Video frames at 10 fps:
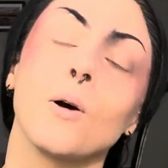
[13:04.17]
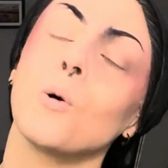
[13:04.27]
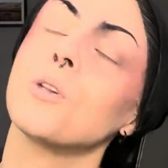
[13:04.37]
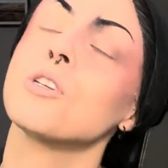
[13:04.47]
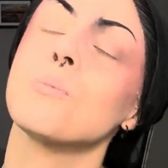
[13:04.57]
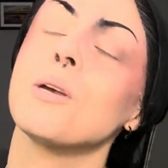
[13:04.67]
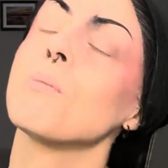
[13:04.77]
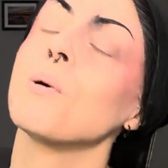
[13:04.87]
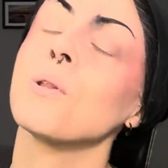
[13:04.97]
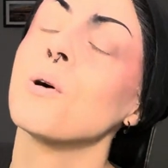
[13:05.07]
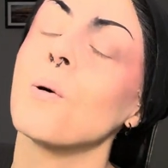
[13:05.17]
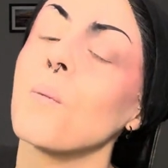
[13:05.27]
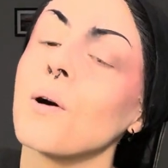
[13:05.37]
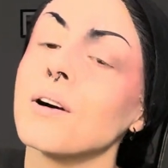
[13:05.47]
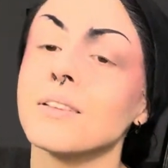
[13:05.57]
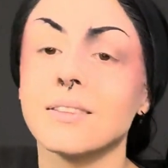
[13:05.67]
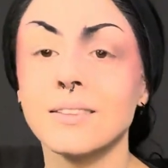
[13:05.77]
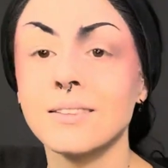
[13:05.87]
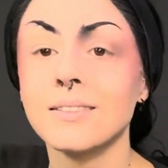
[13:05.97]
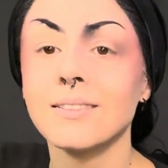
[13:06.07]
coolest people in the whole world,
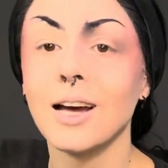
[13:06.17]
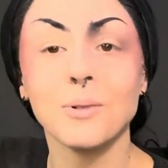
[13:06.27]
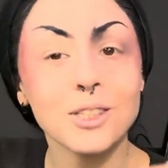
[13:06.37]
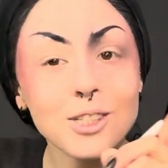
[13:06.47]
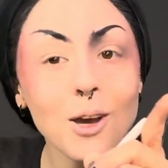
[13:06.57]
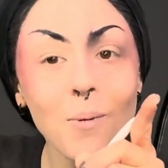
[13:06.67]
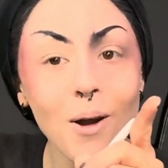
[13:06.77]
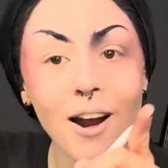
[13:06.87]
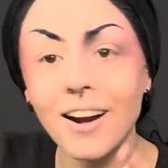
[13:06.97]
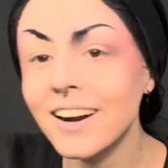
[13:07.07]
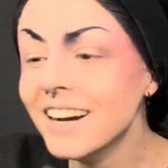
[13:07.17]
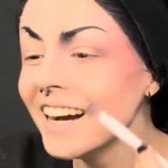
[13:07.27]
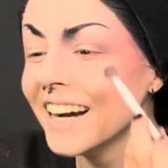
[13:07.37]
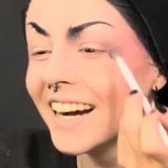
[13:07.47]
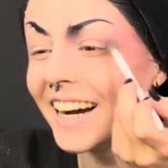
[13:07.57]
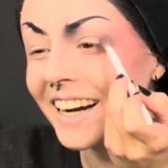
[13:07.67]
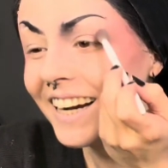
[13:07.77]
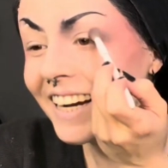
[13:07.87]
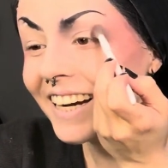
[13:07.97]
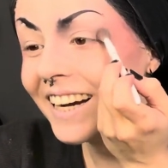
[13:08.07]
and we still were.
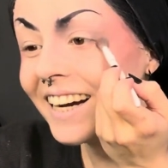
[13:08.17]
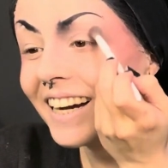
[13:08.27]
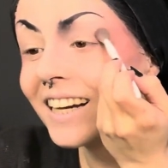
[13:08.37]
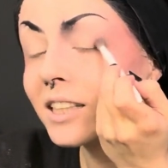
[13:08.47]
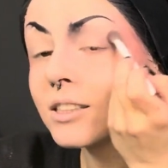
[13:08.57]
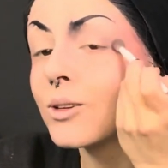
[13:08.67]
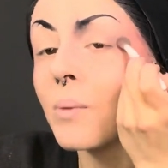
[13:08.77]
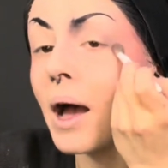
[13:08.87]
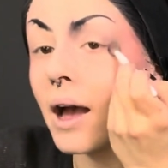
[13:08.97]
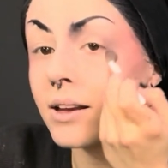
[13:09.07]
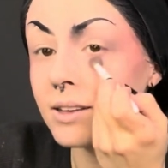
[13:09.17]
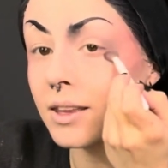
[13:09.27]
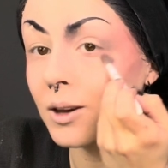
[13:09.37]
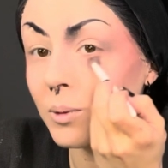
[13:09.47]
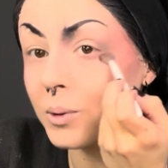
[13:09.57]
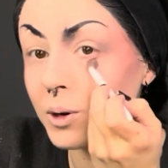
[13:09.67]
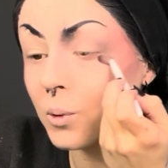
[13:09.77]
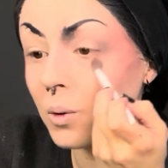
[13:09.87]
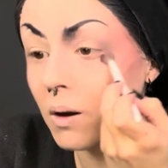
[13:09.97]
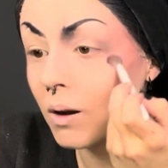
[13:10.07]
At least in my eyes, I thought we were
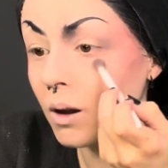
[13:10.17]
cool.